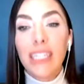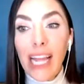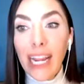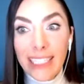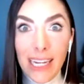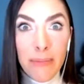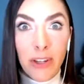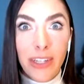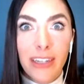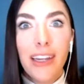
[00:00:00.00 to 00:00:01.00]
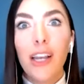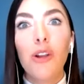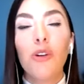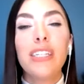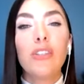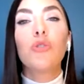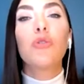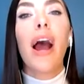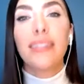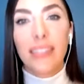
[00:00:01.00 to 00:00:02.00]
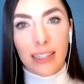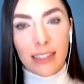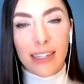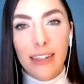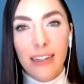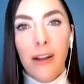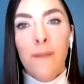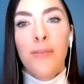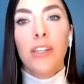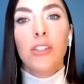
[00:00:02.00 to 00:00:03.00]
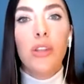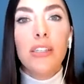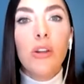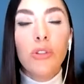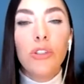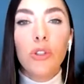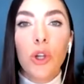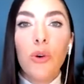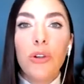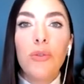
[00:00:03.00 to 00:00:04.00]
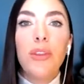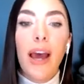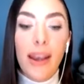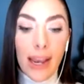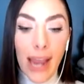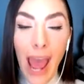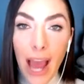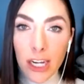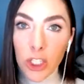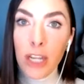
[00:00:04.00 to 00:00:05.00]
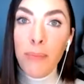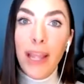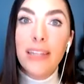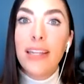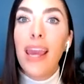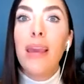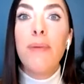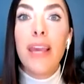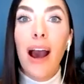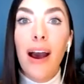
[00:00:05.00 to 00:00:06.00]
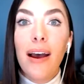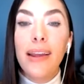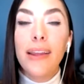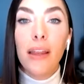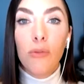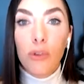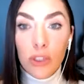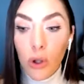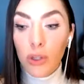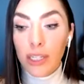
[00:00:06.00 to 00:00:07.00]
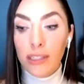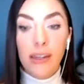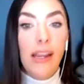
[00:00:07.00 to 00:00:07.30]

nineteen million. It increased drastically. So this goes to show you that an action-based K P I can result in